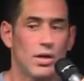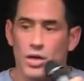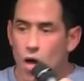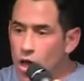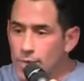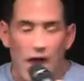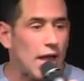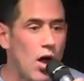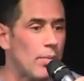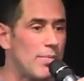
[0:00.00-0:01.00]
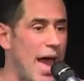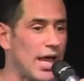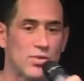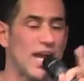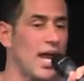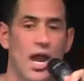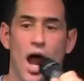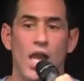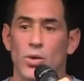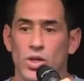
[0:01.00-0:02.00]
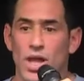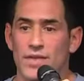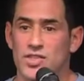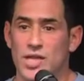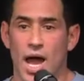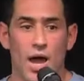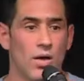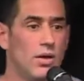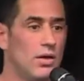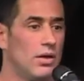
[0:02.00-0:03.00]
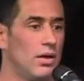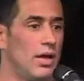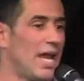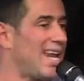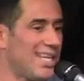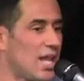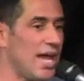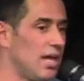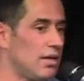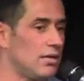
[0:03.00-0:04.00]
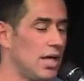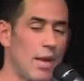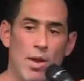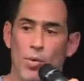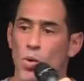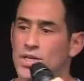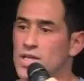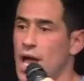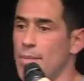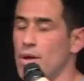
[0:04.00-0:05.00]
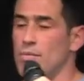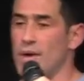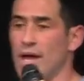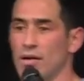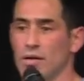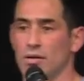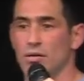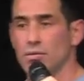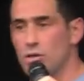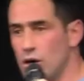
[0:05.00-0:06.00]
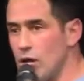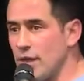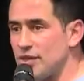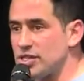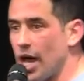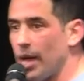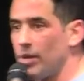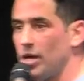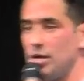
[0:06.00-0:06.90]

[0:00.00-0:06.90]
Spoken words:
Calling, not calling me back. It was that kind of Hollywood lifestyle. And I didn't like it. And I remember one time, my girl at the time,